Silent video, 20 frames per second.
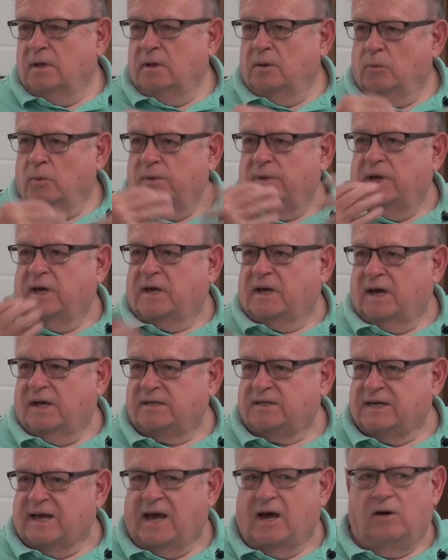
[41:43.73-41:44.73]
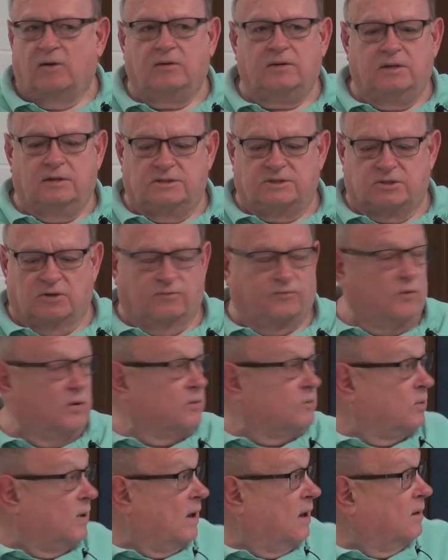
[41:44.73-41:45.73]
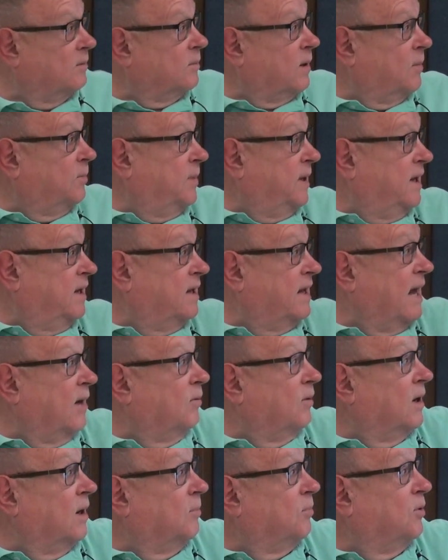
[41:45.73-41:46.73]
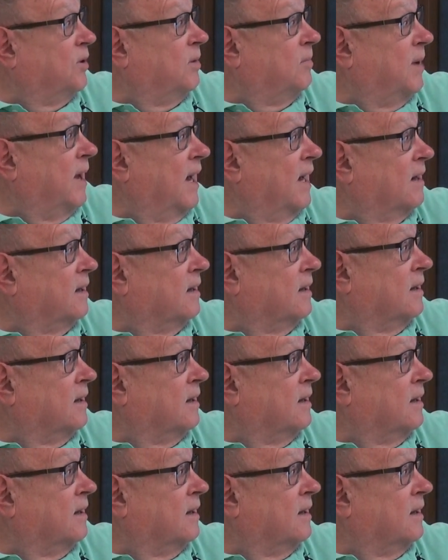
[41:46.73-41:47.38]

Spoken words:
when they cut down and so forth. Well, I'm beating that one up pretty bad.